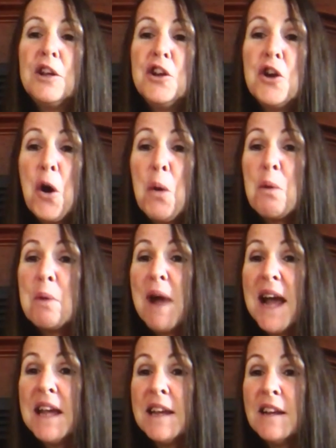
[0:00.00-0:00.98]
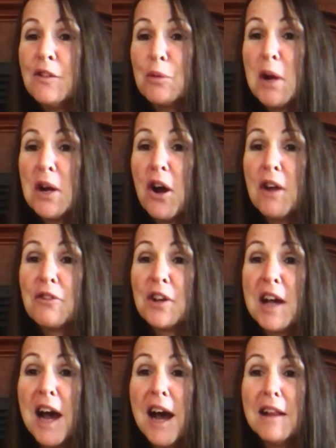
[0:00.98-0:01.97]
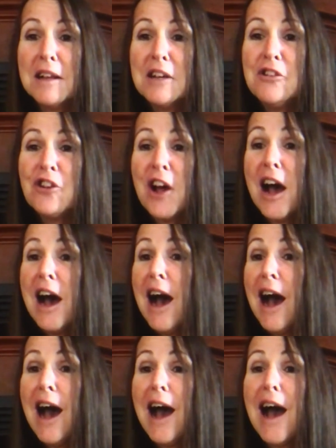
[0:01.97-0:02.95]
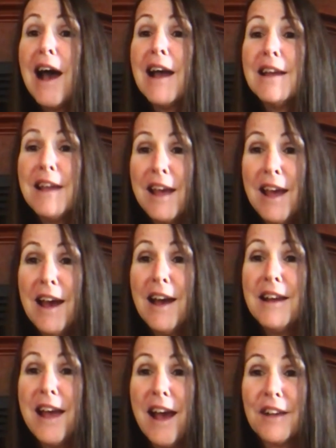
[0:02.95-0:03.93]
You know, when my kids went off to college, I had